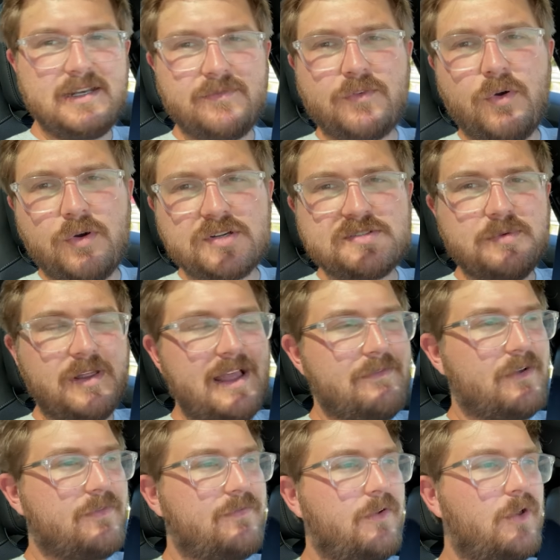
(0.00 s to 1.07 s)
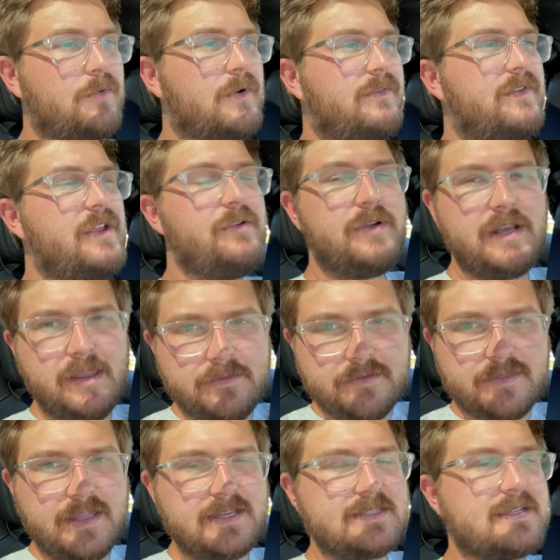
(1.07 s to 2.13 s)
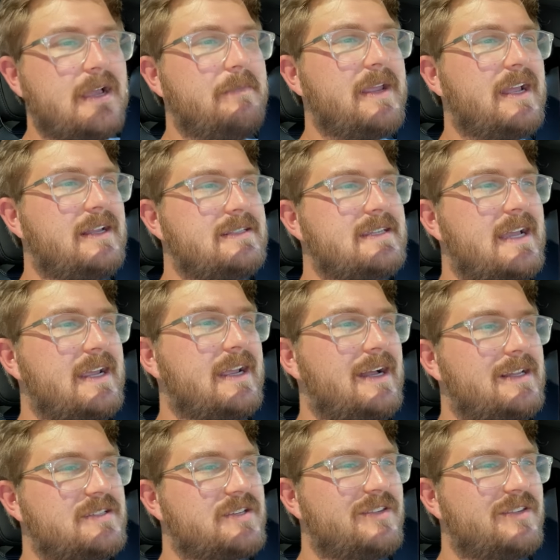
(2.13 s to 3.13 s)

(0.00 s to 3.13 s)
And of course, we'll have a full review and other things coming on Taycan.